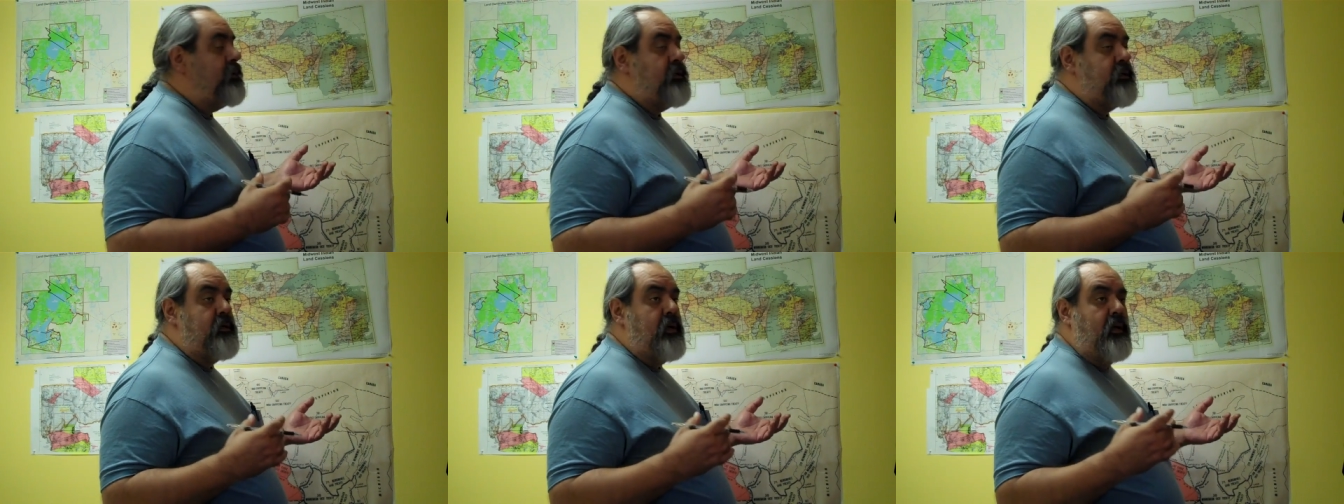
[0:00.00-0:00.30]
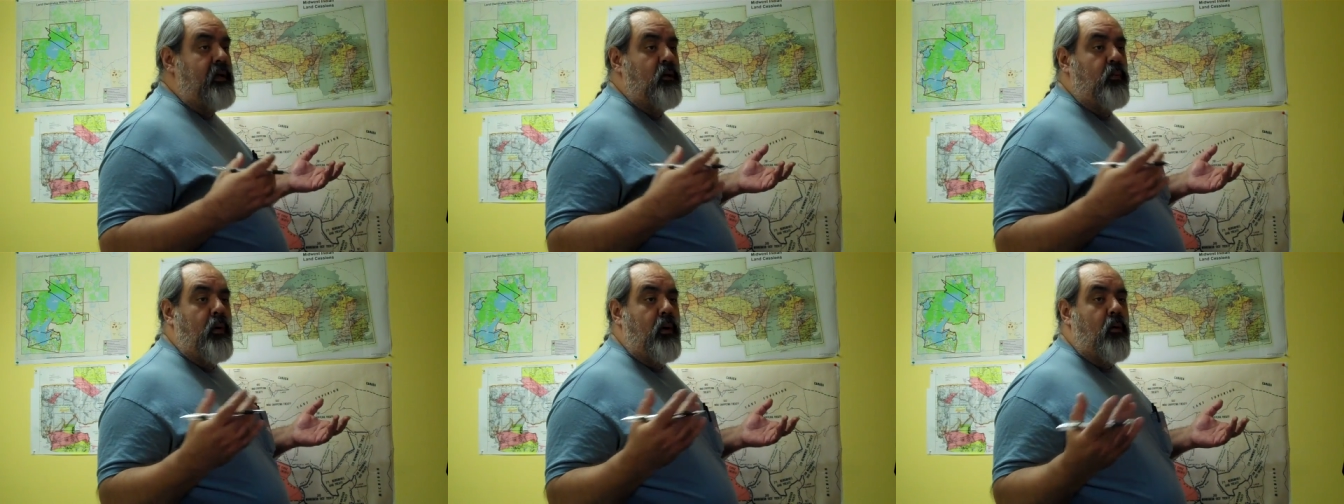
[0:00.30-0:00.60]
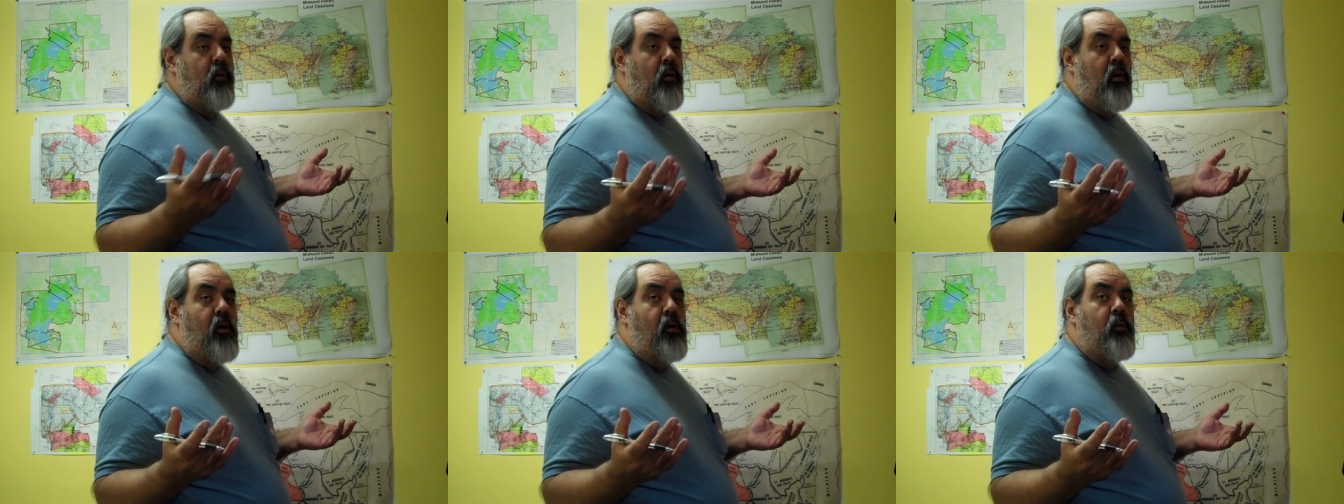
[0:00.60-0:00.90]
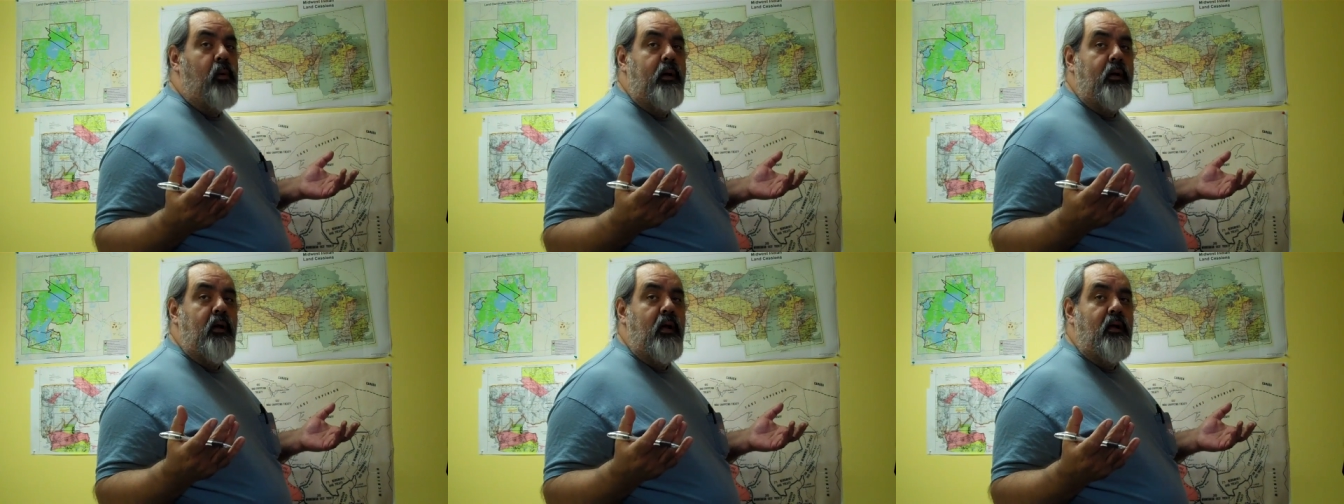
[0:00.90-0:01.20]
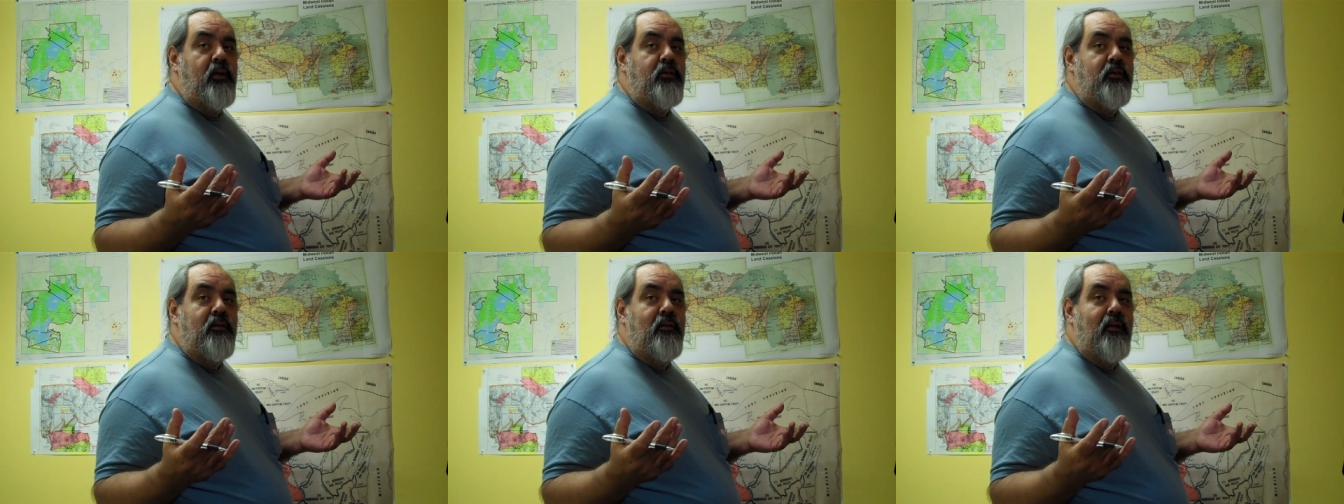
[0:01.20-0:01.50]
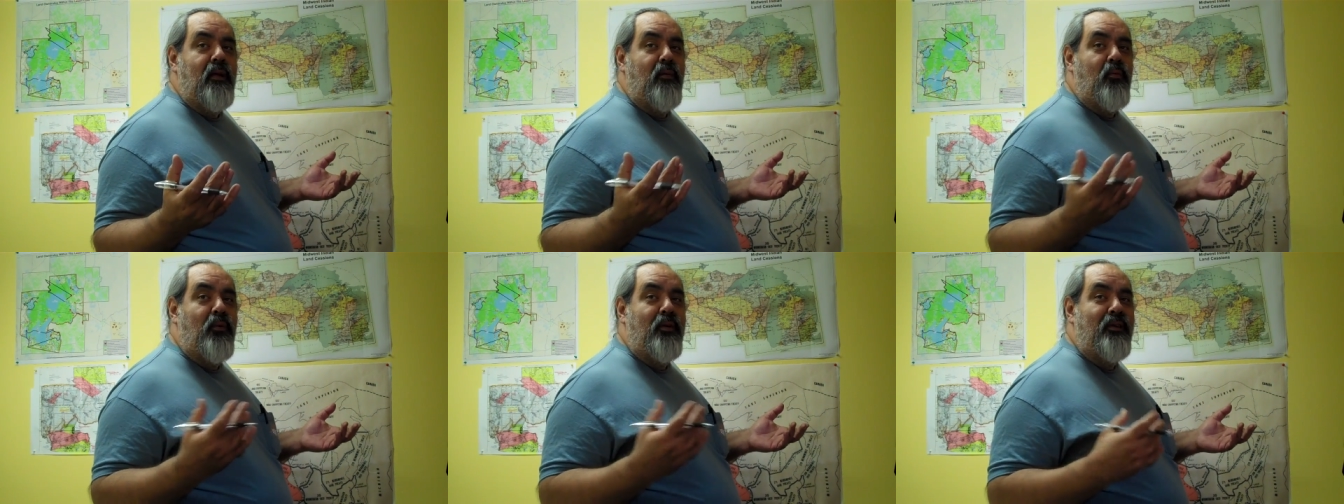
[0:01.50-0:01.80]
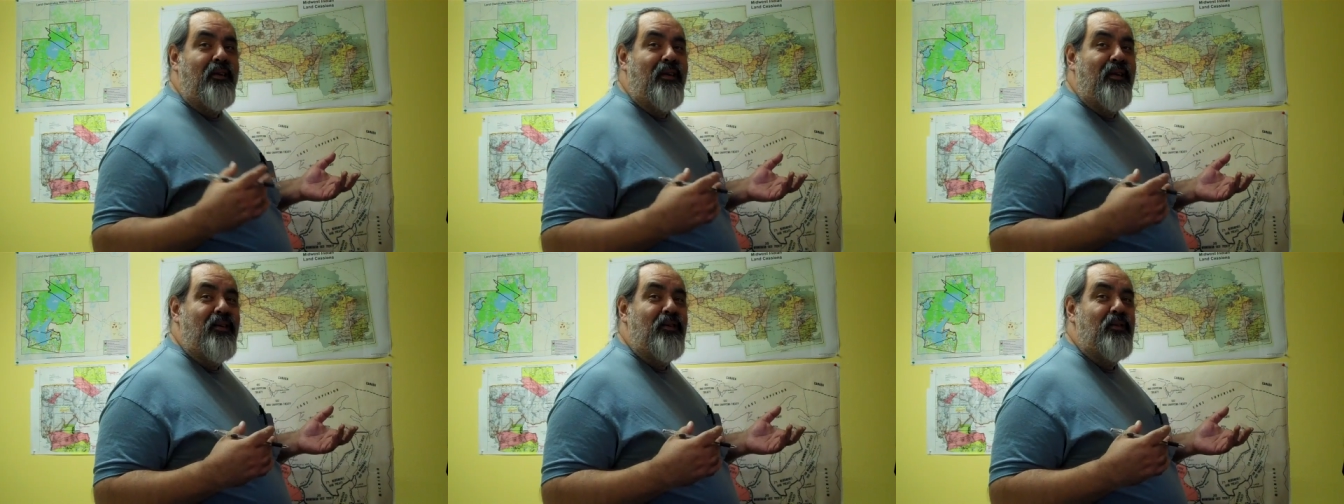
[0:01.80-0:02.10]
would say that we were all one nation, and
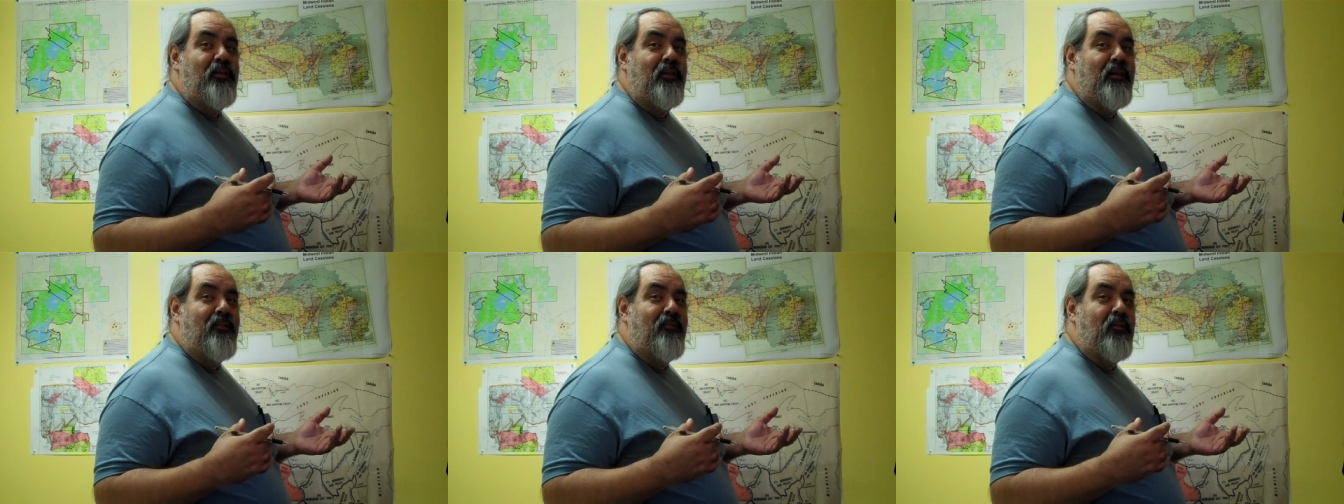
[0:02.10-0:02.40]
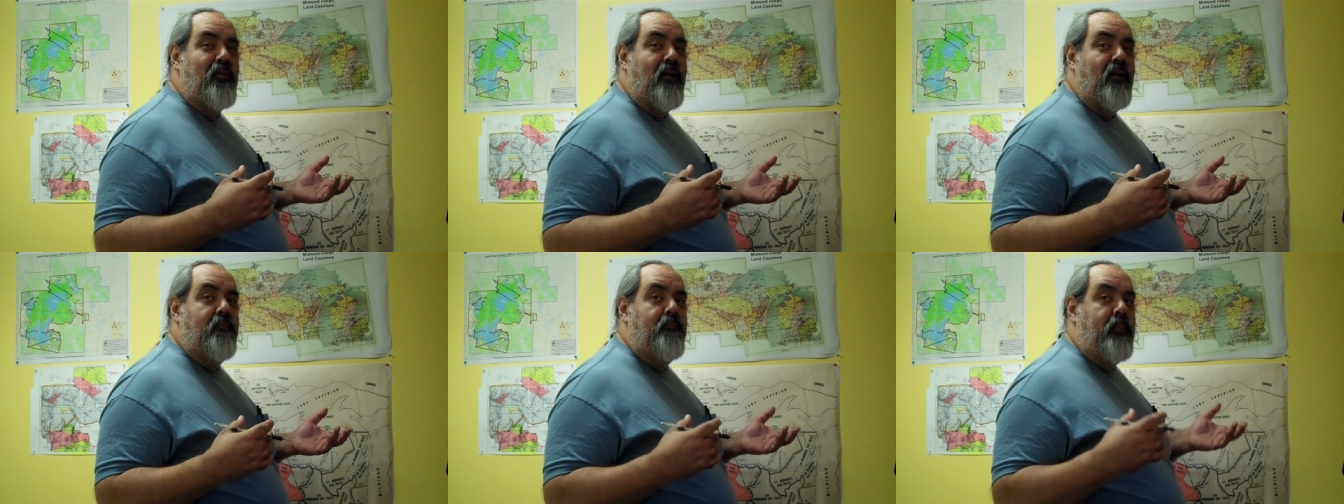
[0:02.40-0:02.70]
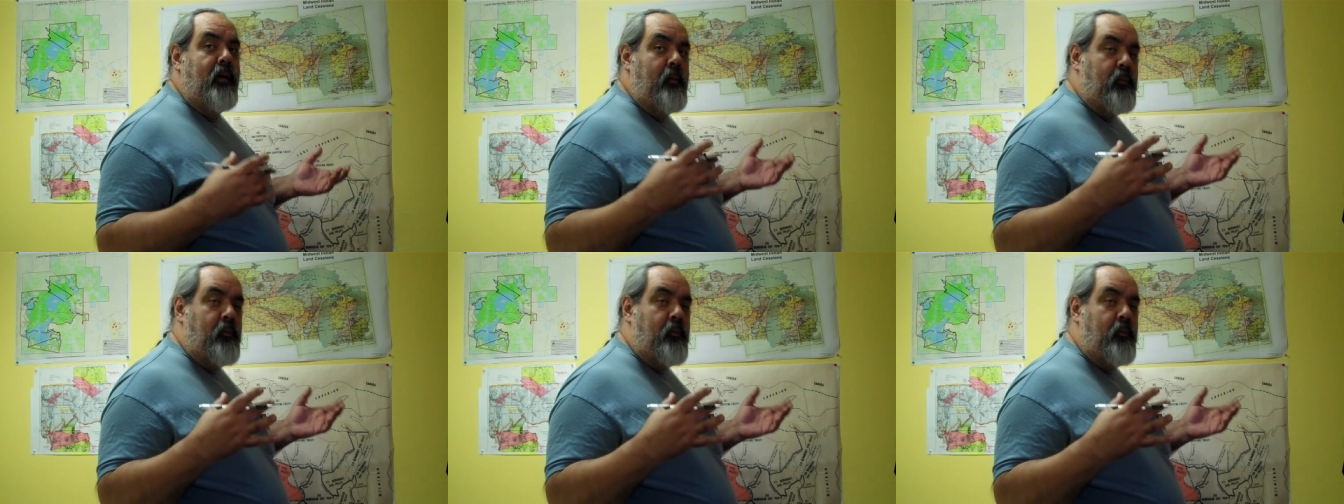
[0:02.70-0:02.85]
when you hear different